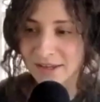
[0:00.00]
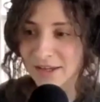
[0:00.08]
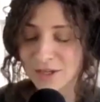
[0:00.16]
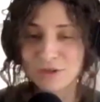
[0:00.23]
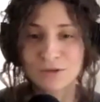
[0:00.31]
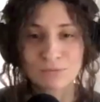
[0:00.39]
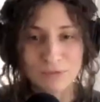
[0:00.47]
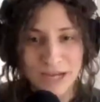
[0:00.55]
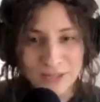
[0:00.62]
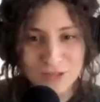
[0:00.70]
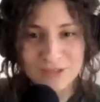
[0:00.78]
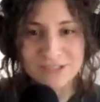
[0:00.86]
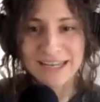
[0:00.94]
You can
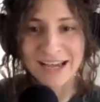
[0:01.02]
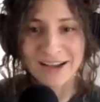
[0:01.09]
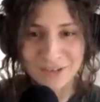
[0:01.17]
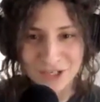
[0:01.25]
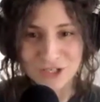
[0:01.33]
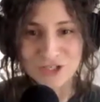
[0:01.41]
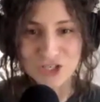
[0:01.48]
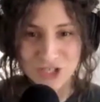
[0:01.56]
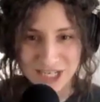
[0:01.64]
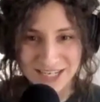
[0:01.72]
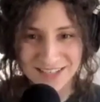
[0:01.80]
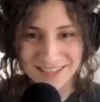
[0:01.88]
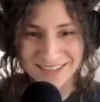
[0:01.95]
write those down in your
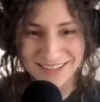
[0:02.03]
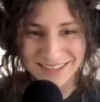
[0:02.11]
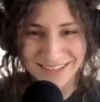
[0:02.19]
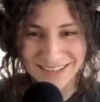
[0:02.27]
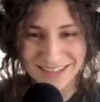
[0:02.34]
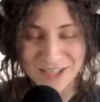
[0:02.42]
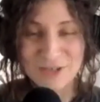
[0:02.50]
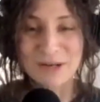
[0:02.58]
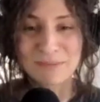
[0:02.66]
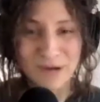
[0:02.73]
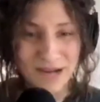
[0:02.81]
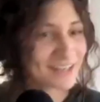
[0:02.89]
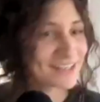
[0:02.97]
sheet. You can
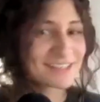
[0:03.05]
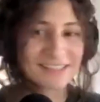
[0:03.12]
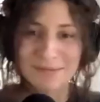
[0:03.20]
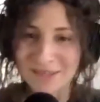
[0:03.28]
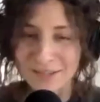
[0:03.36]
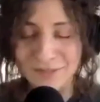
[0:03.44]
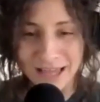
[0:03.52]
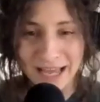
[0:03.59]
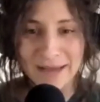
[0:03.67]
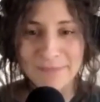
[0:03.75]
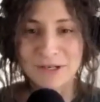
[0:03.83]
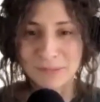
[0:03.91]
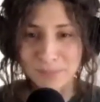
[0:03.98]
practice them in the
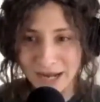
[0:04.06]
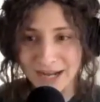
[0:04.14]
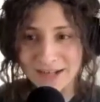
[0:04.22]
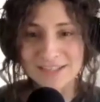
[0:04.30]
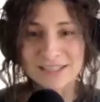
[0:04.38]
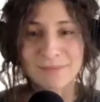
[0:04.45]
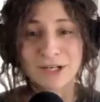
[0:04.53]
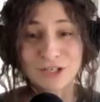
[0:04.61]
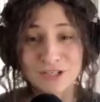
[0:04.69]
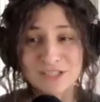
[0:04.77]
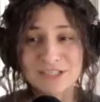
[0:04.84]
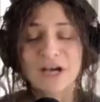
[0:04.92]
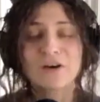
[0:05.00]
lab. You can practice them on
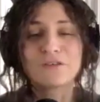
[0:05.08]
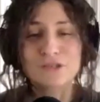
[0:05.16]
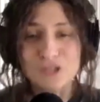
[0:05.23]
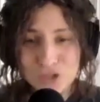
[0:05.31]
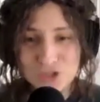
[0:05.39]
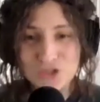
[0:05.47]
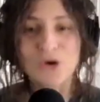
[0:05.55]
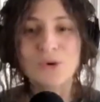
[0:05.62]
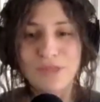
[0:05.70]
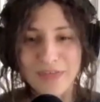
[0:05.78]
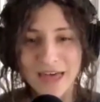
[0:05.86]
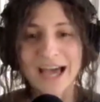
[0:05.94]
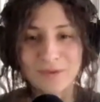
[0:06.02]
yourself, so
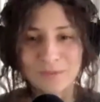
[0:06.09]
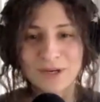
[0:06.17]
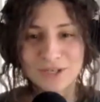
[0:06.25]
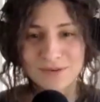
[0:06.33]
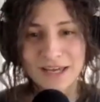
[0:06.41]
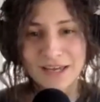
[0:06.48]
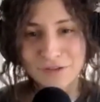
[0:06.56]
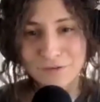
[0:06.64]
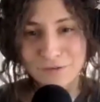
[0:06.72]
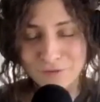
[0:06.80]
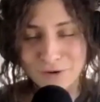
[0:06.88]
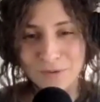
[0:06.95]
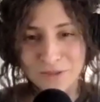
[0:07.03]
that when you get on the
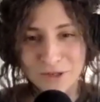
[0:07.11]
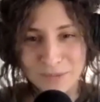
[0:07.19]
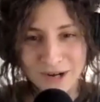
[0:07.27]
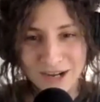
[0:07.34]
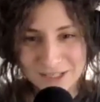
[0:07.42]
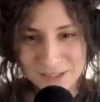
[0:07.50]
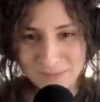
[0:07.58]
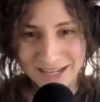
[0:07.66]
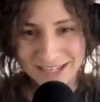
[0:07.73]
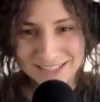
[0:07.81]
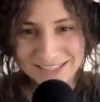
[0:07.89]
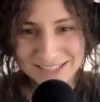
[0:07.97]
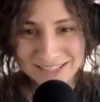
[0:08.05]
phone with your
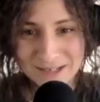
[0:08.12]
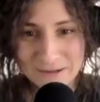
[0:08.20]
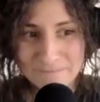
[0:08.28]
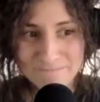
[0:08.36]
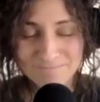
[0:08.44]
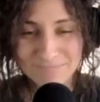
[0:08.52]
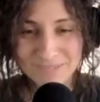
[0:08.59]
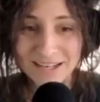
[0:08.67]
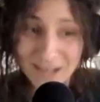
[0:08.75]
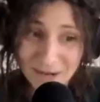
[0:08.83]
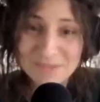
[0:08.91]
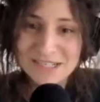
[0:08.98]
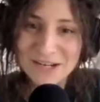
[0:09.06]
prospects, it
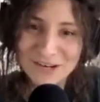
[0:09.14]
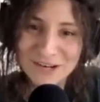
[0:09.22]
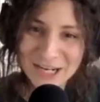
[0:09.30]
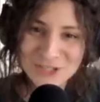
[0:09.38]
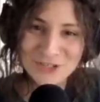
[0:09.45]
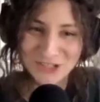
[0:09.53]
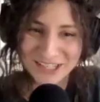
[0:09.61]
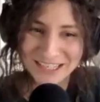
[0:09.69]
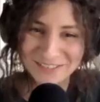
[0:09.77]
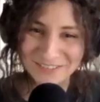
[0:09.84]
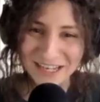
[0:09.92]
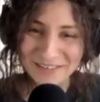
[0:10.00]
comes out naturally, right?